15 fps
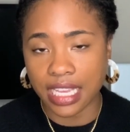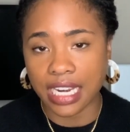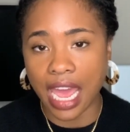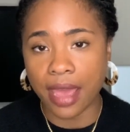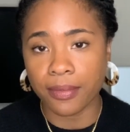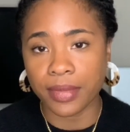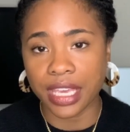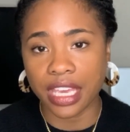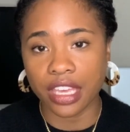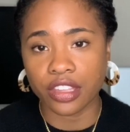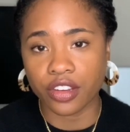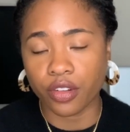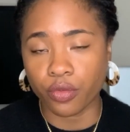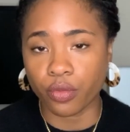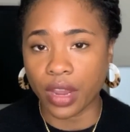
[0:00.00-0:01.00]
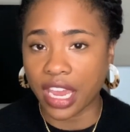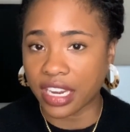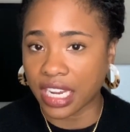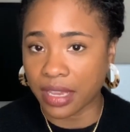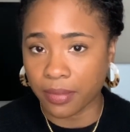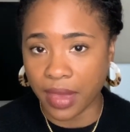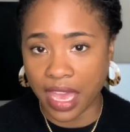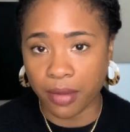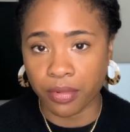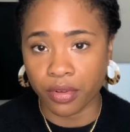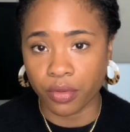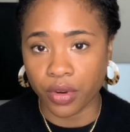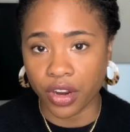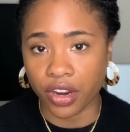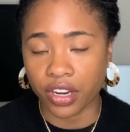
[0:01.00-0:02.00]
And I mean your rating
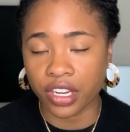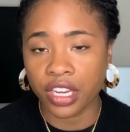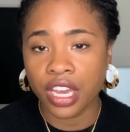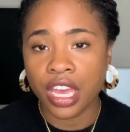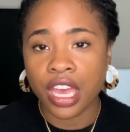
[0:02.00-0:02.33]
paperwork,